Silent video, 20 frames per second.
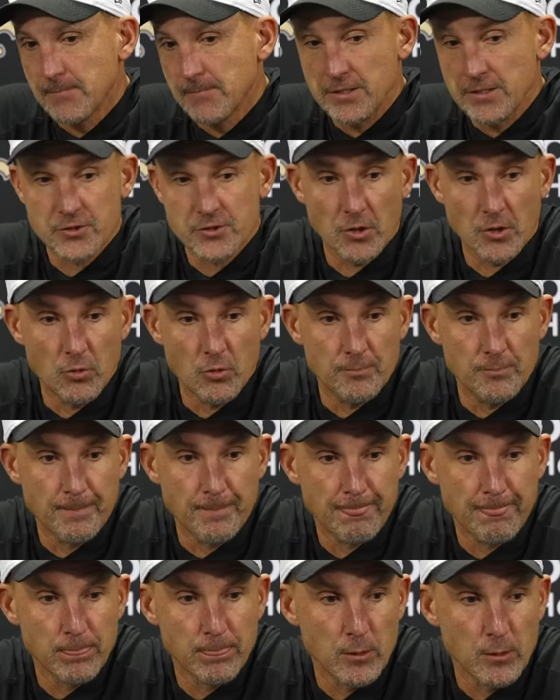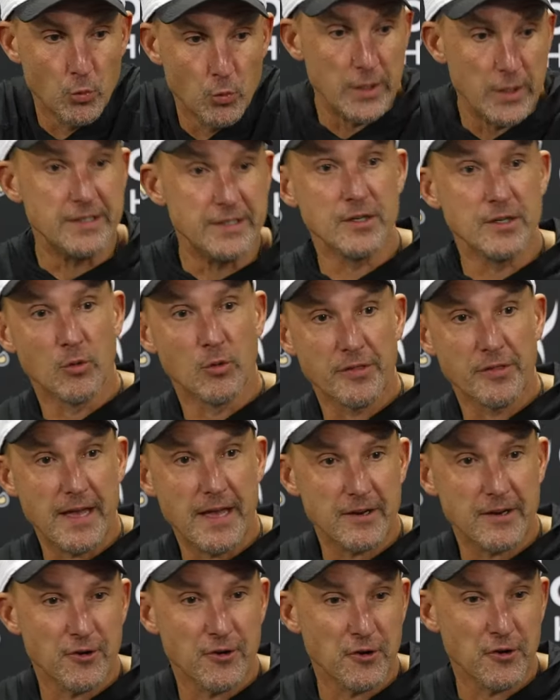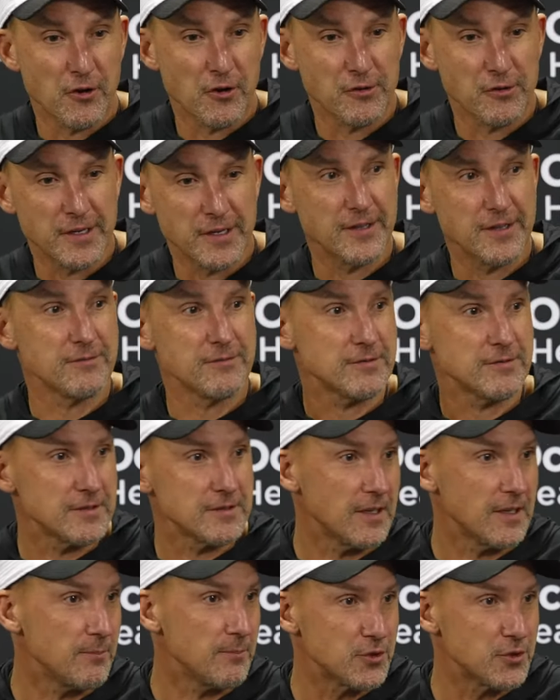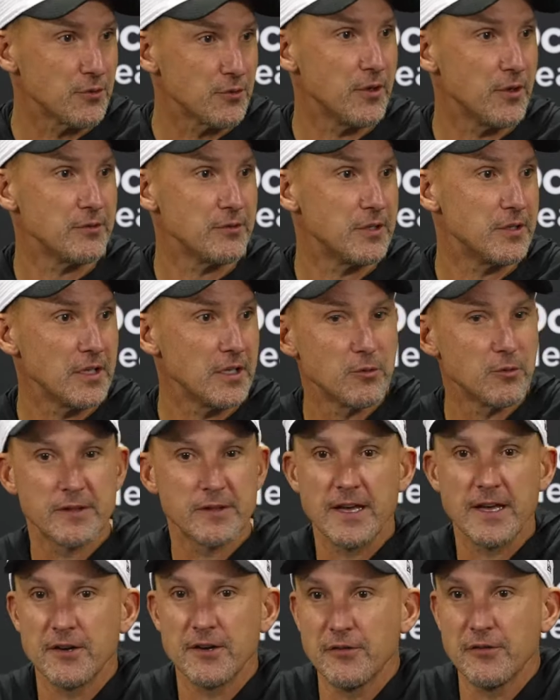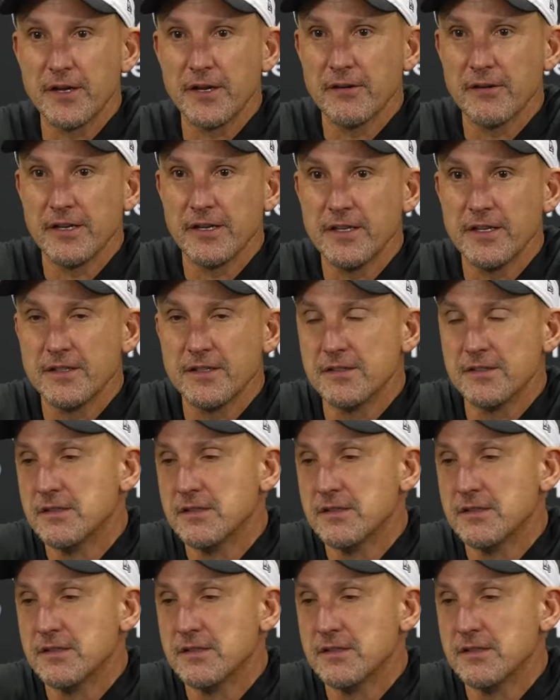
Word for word: and so we deal with that on our end. I'm sure they're dealing with that on their end.